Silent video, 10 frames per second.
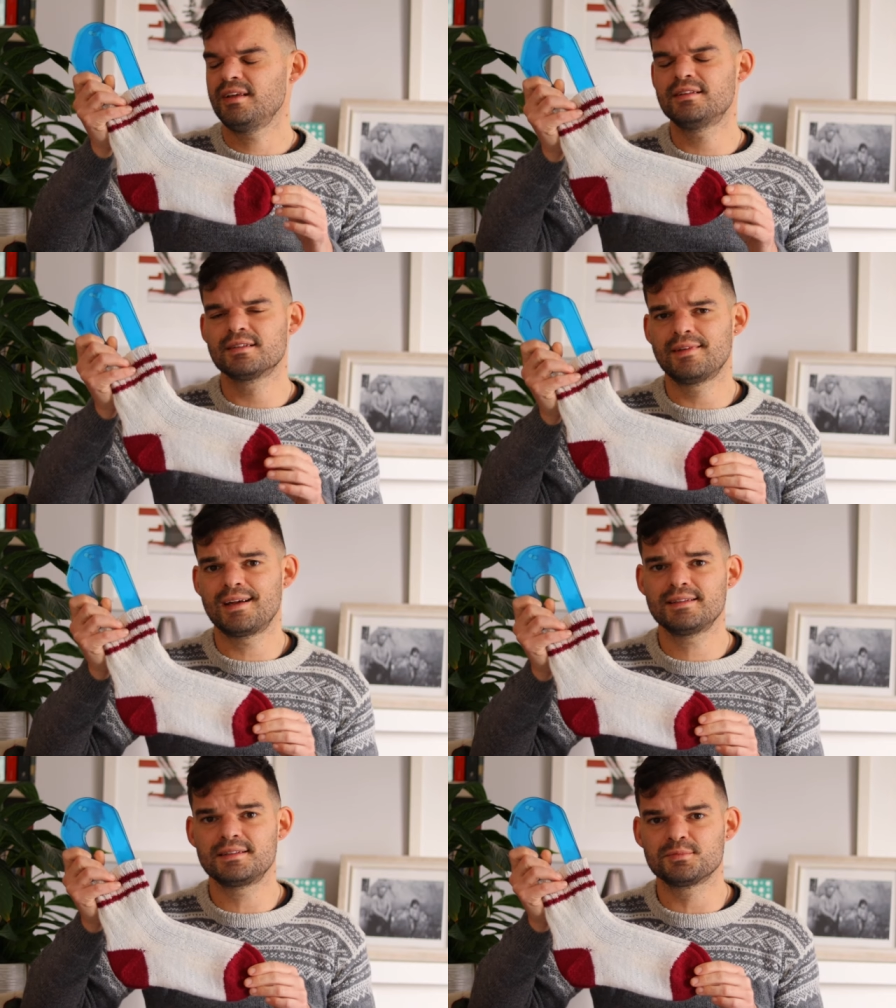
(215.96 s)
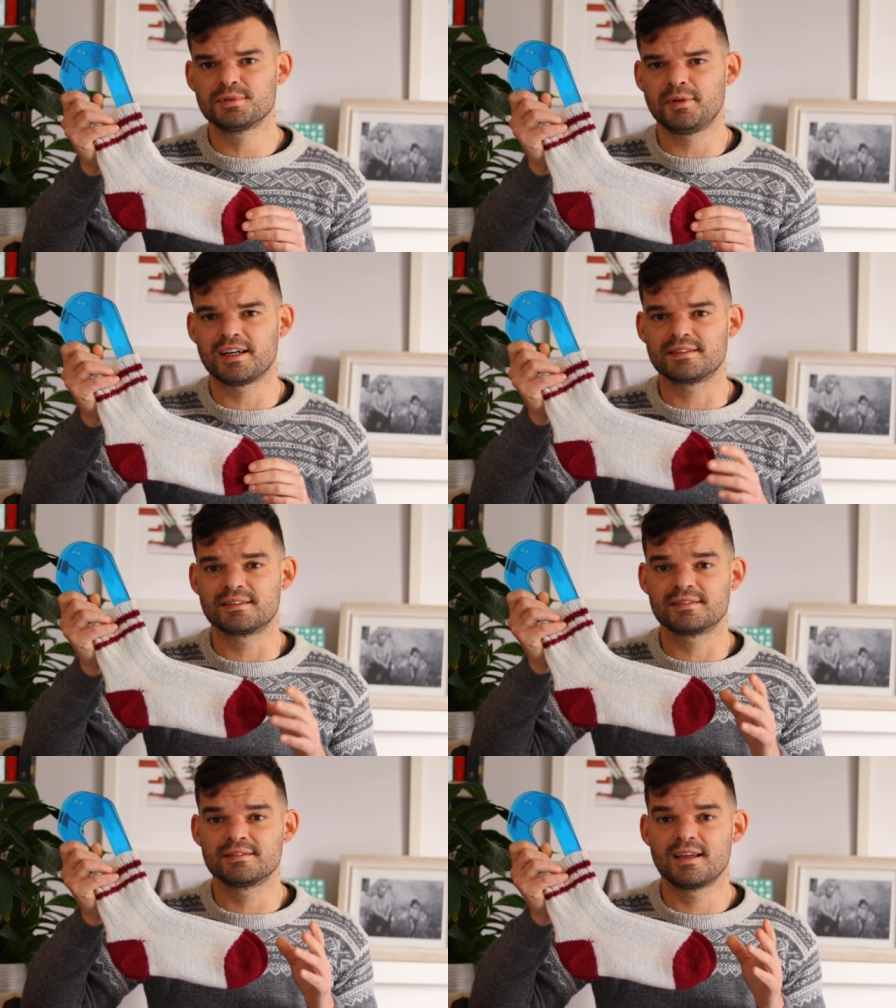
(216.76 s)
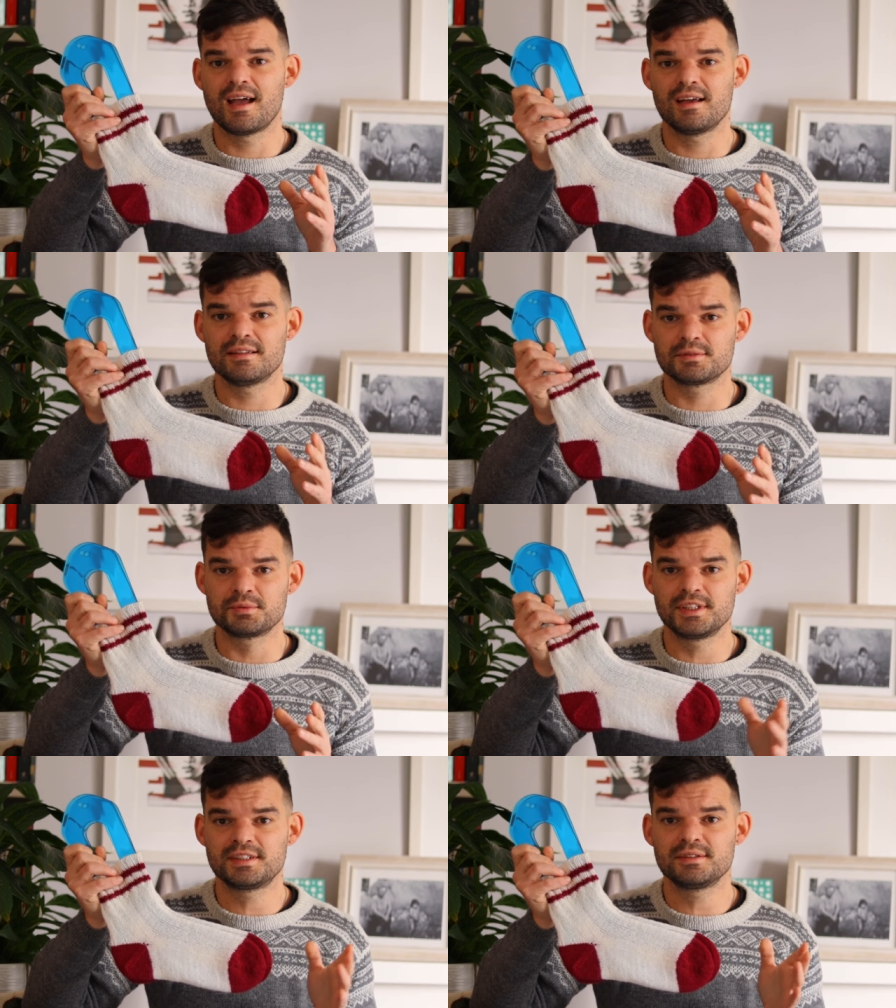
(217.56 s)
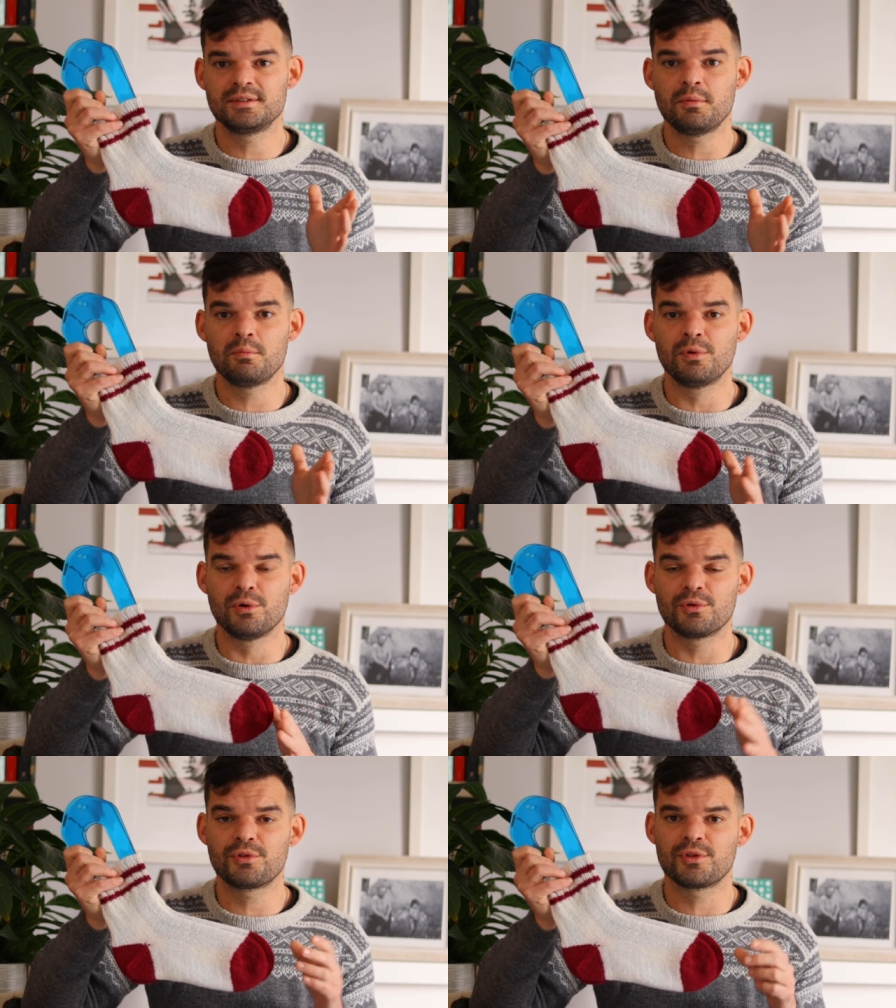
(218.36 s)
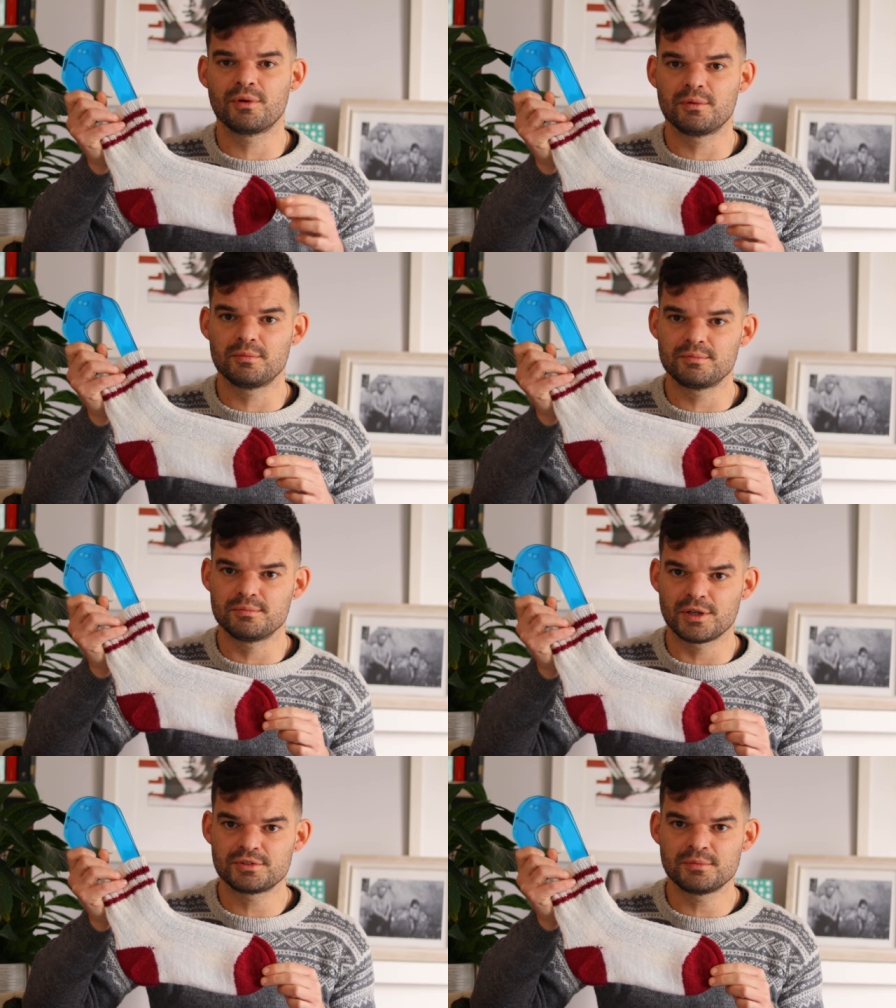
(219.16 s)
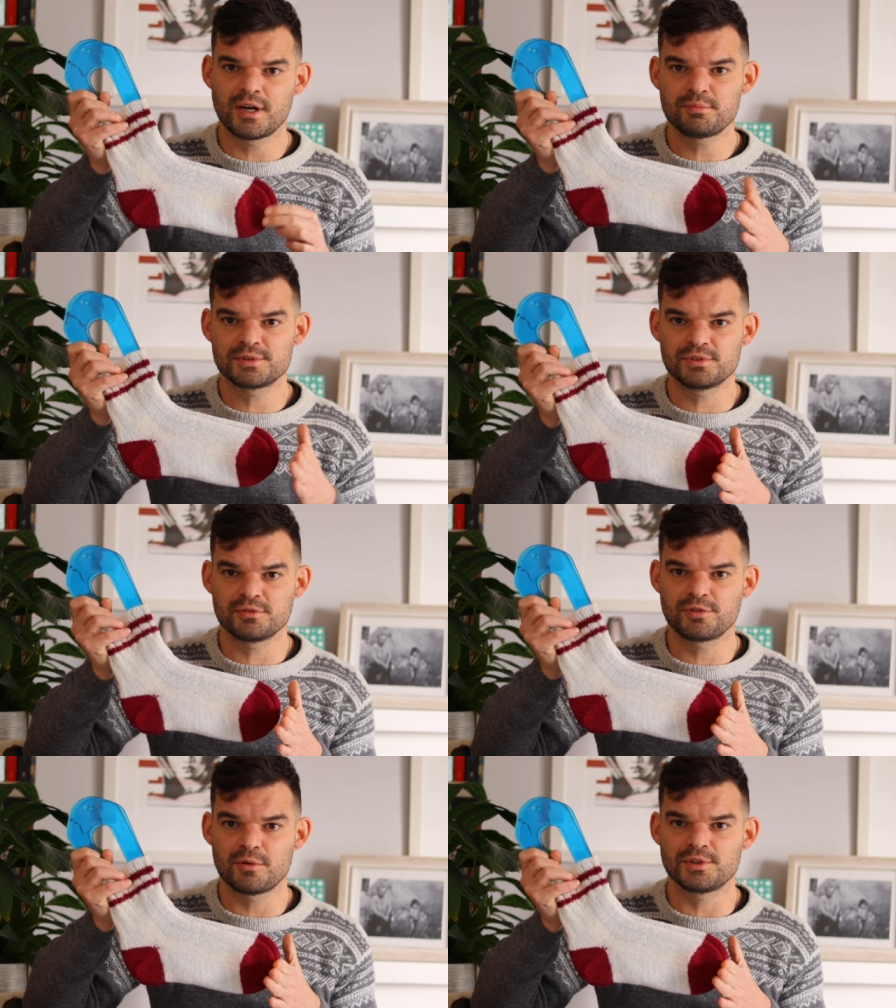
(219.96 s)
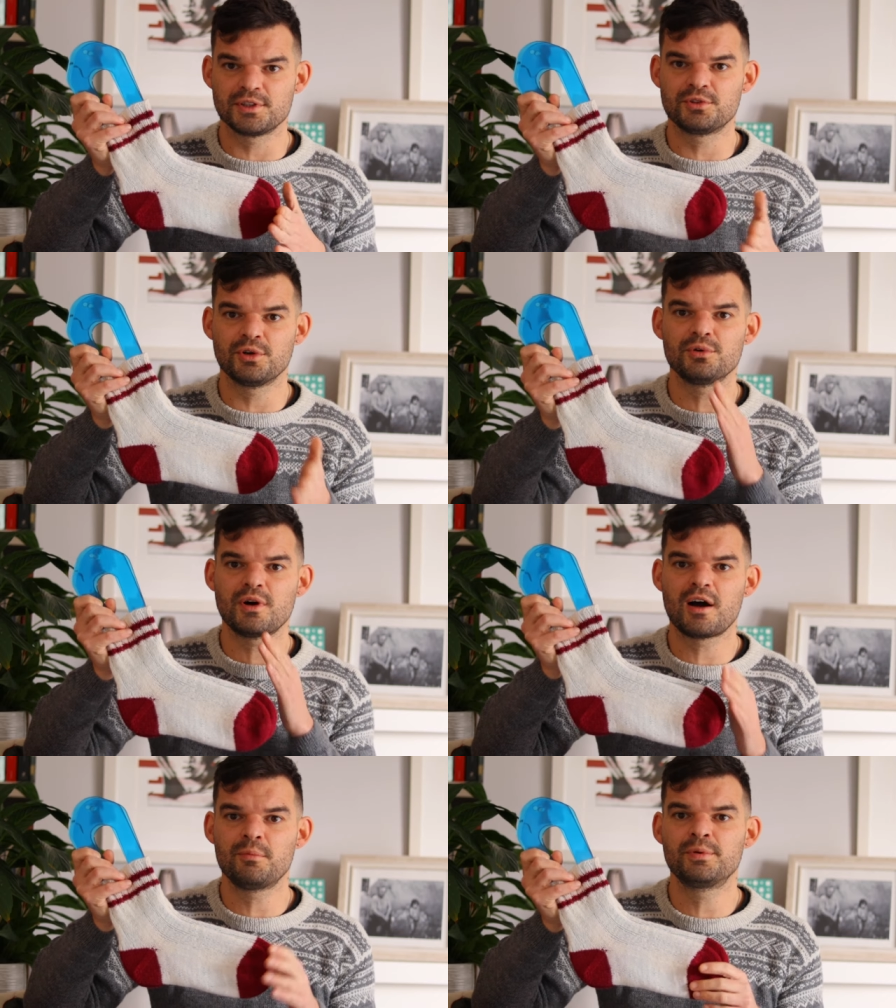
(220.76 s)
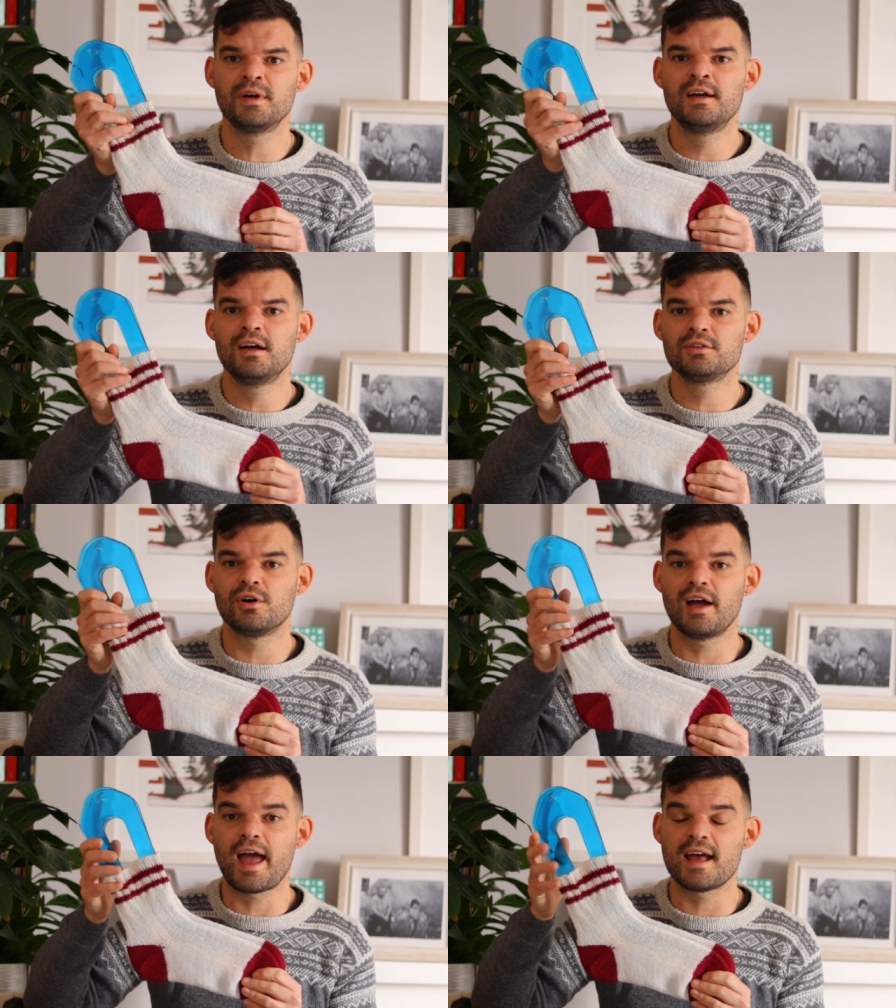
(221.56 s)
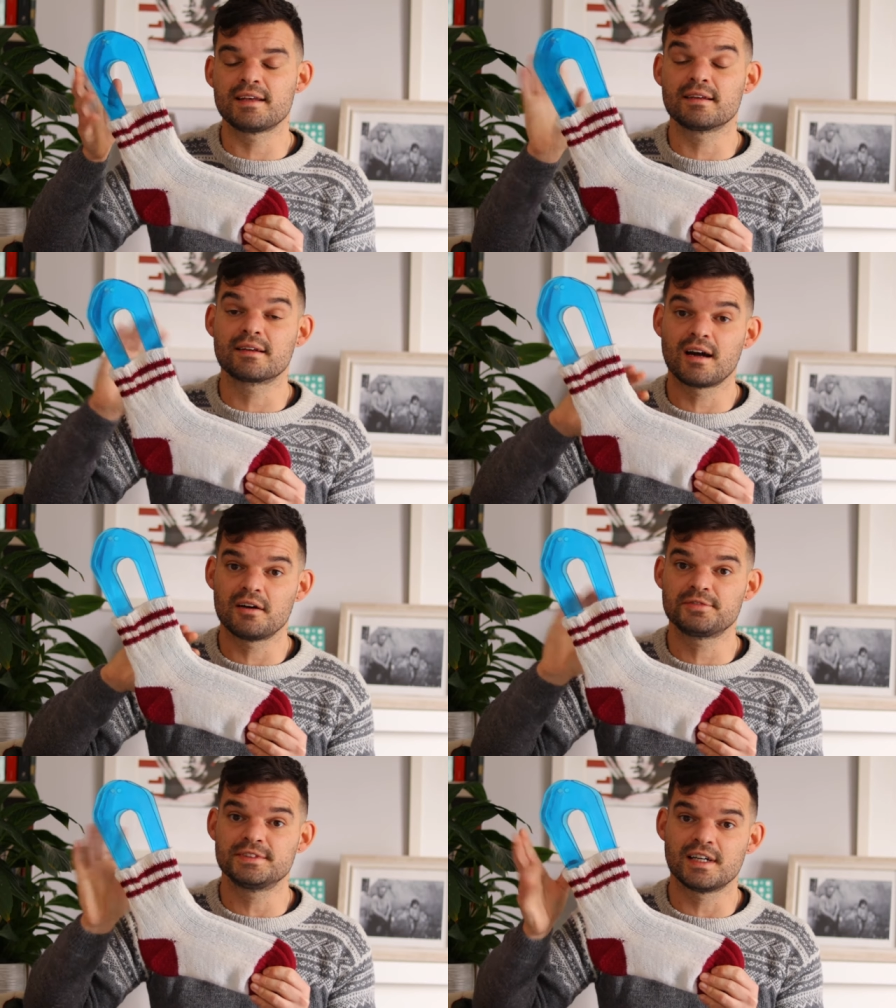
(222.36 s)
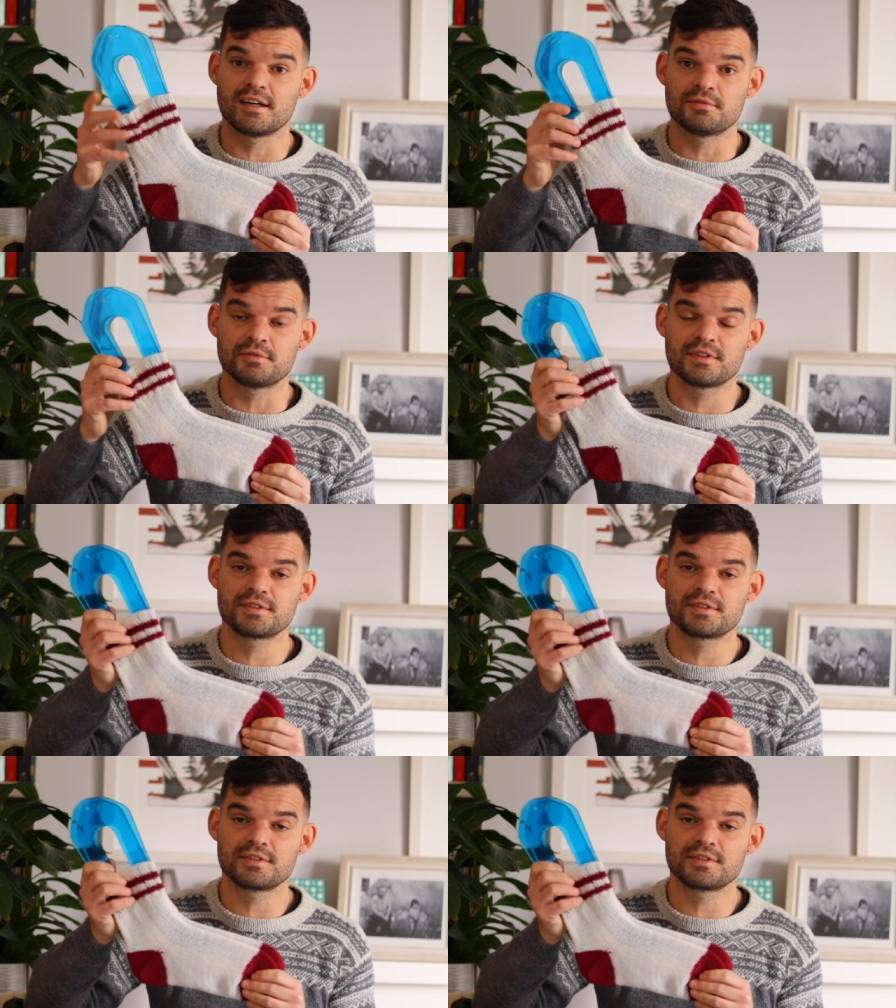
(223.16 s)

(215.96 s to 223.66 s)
It's a very simple pattern. It's written both uh, bottom up, so from the toe up, and cuff down.